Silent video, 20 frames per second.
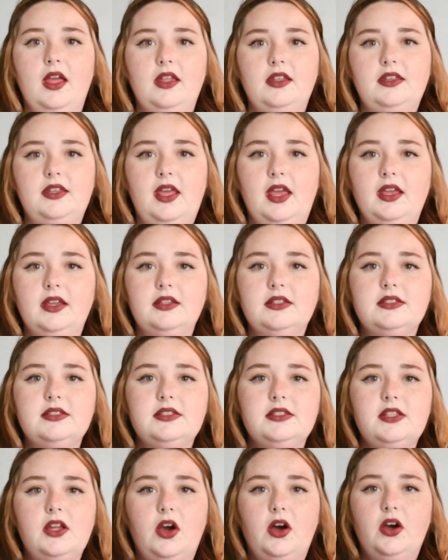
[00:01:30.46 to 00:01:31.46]

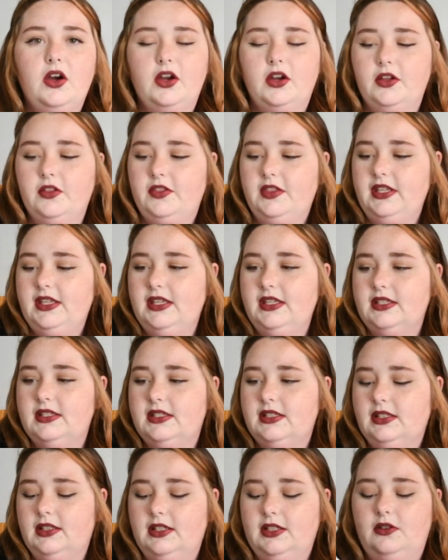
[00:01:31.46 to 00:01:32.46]
Next are
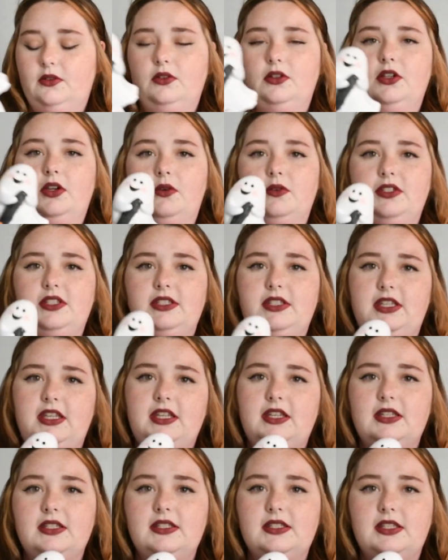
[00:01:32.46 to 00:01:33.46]
these little
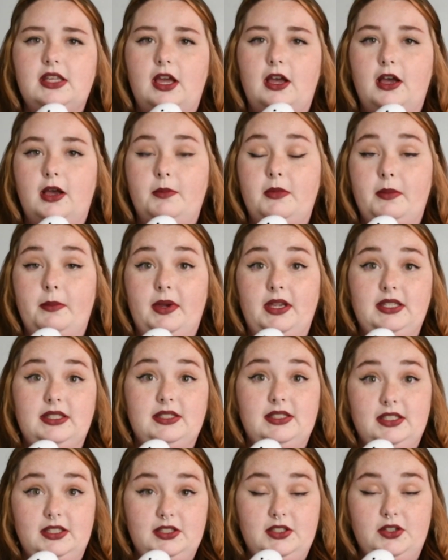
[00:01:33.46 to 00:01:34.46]
ghosties. Um, my
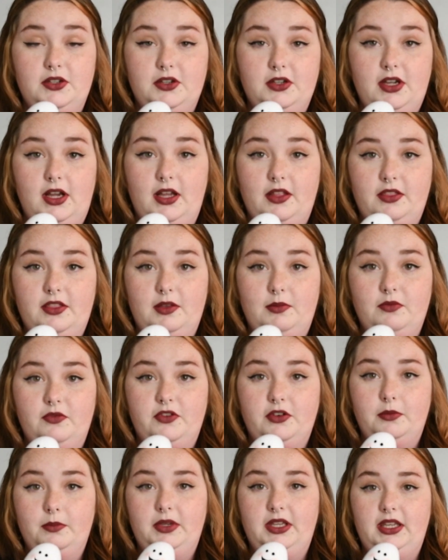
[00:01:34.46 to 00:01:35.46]
sister got them
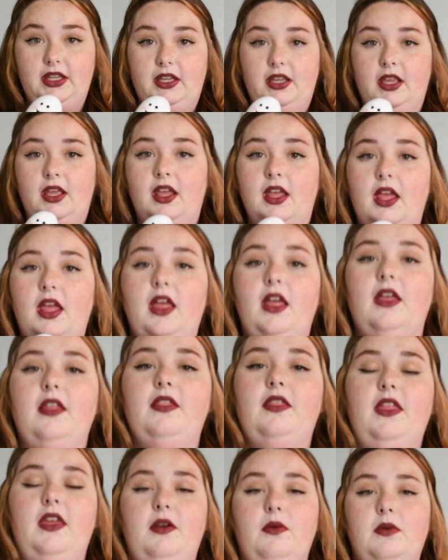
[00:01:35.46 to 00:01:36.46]
for me.
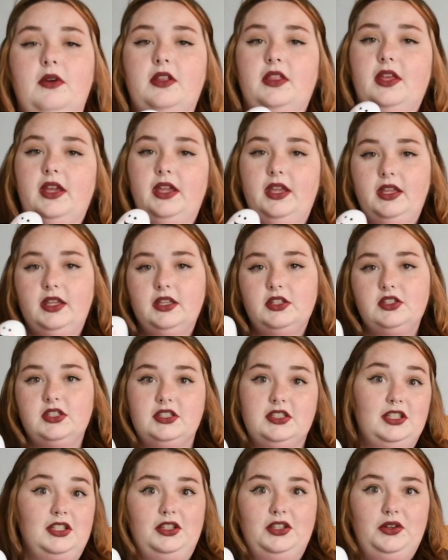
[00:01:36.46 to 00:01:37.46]
They were like
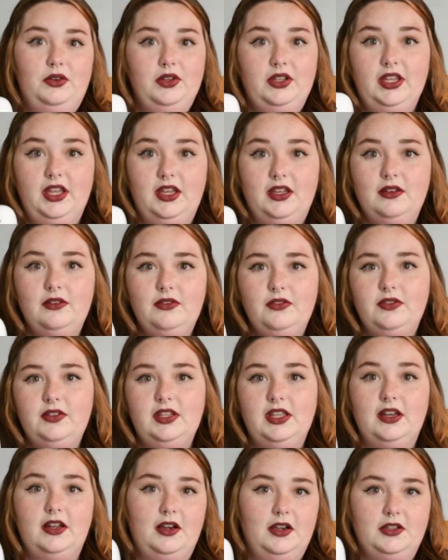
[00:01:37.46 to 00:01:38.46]
just a little gift
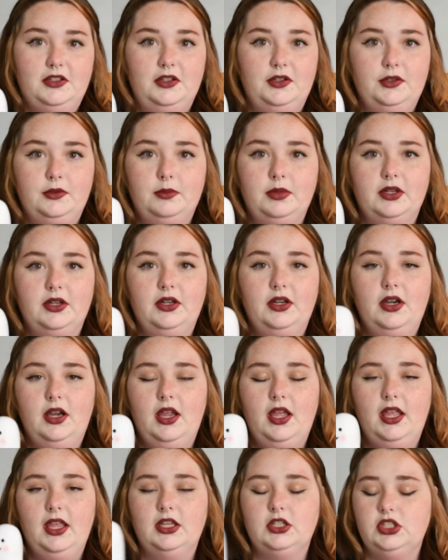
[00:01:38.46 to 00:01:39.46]
in October
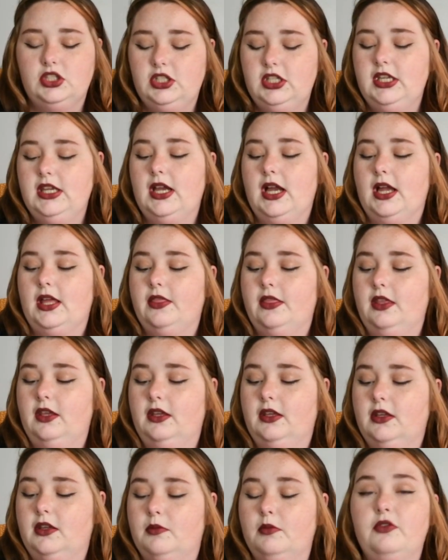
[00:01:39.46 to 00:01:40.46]
and she got
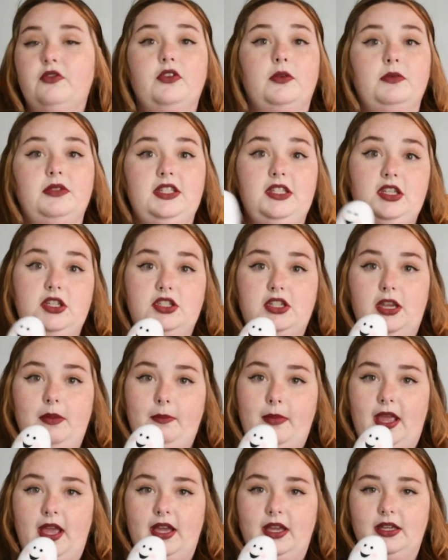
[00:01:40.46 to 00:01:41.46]
them from TJ
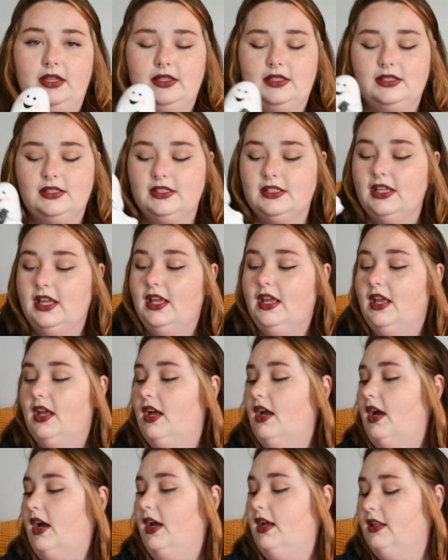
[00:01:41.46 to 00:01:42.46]
Maxx.
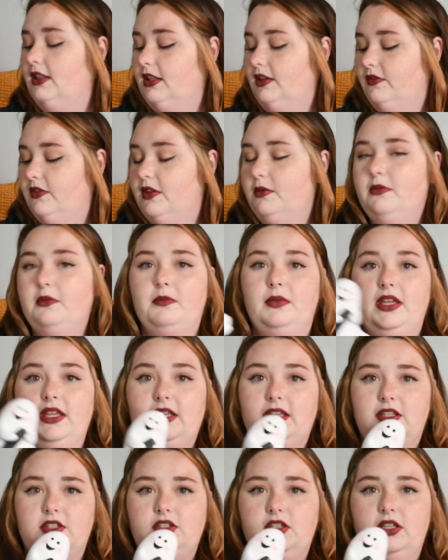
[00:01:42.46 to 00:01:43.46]
I leave them in my
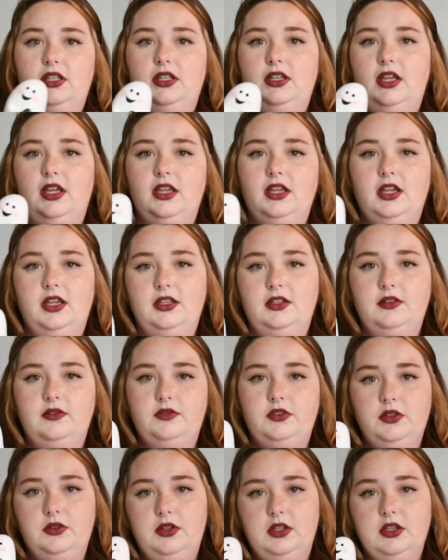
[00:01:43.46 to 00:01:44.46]
kitchen. I kind
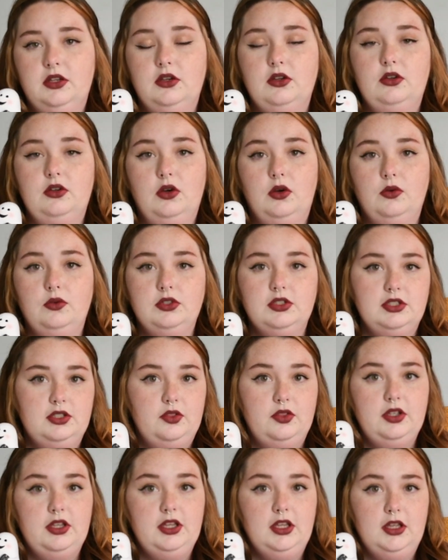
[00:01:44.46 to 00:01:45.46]
of do like a ghost
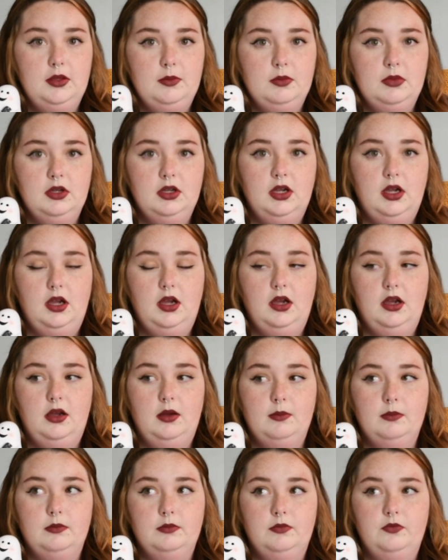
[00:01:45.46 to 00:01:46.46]
theme
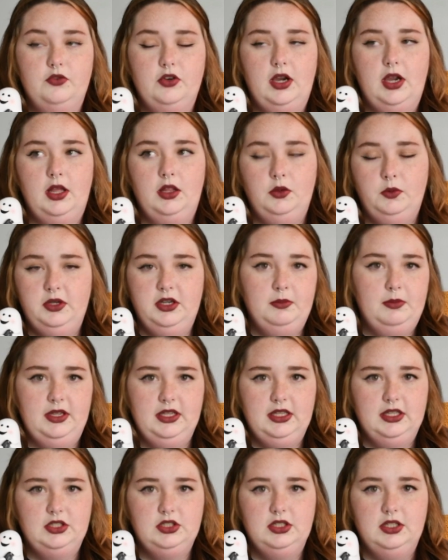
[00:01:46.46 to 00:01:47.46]
um, for Halloween in my
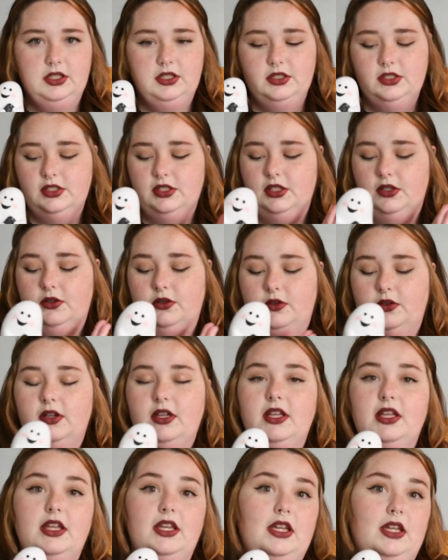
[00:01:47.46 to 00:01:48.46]
kitchen. So
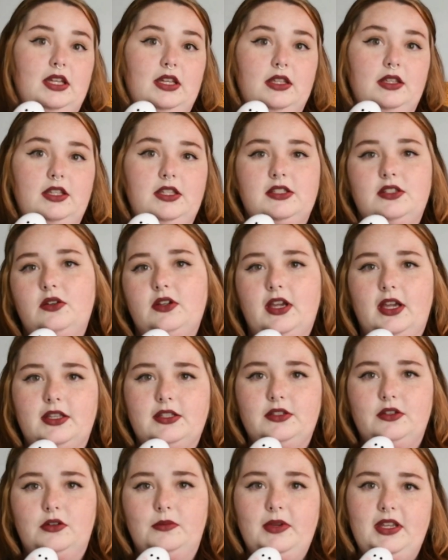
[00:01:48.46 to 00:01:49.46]
these little guys
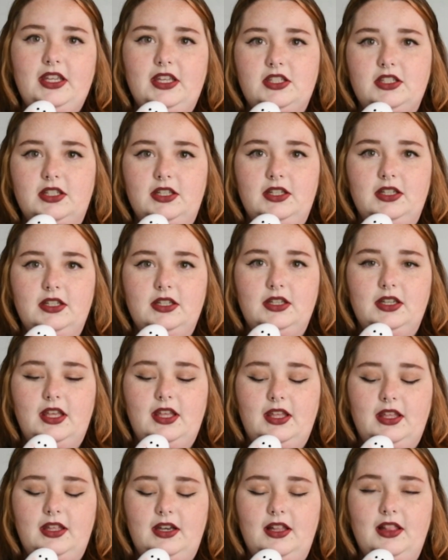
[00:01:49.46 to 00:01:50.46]
go in my kitchen,
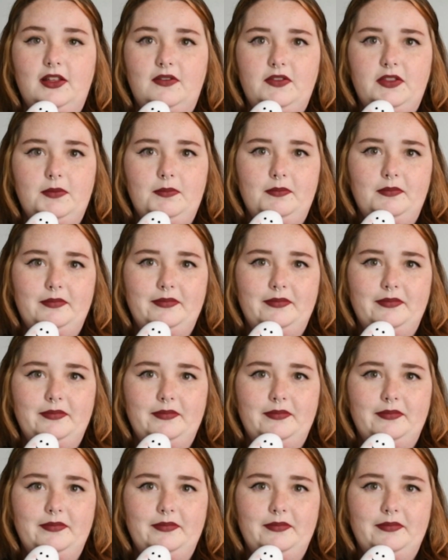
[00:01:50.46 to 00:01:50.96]
and I love them.